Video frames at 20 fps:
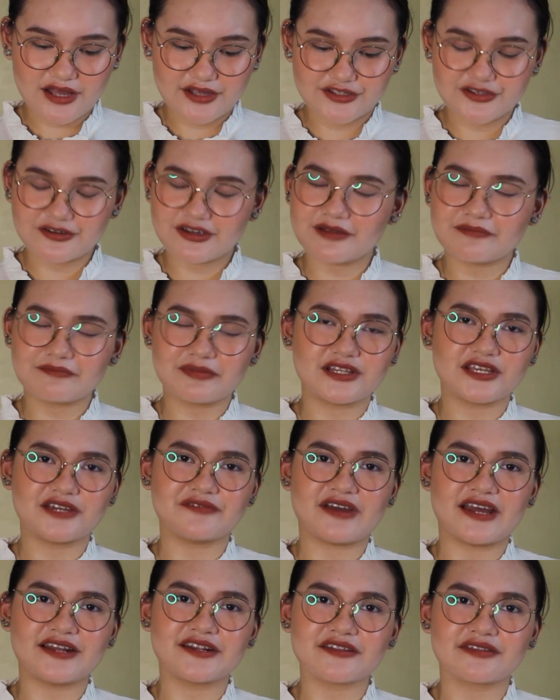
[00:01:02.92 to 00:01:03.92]
You can
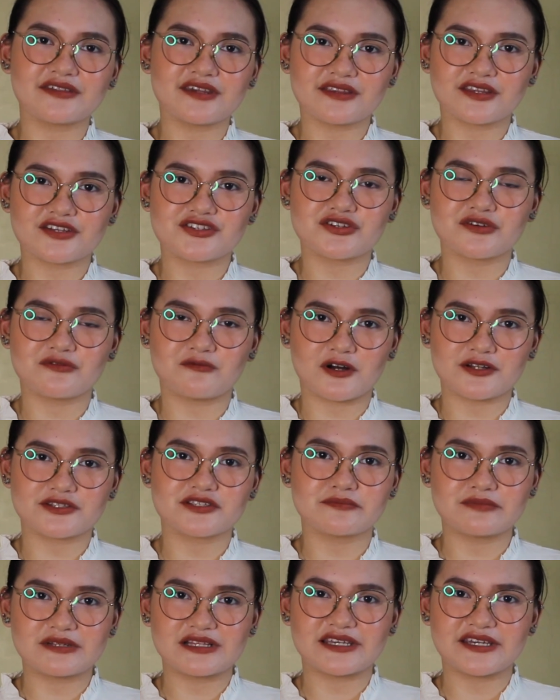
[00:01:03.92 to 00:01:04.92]
believe anything that you
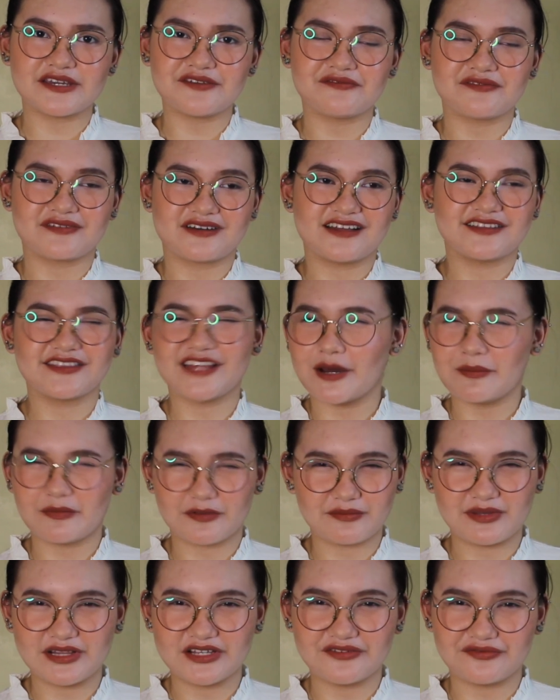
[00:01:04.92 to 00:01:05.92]
want to believe.
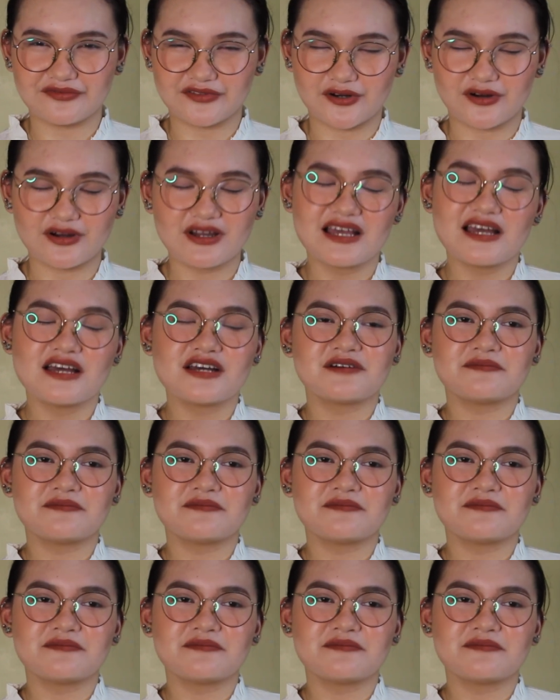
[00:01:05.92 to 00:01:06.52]
Daming belief, no?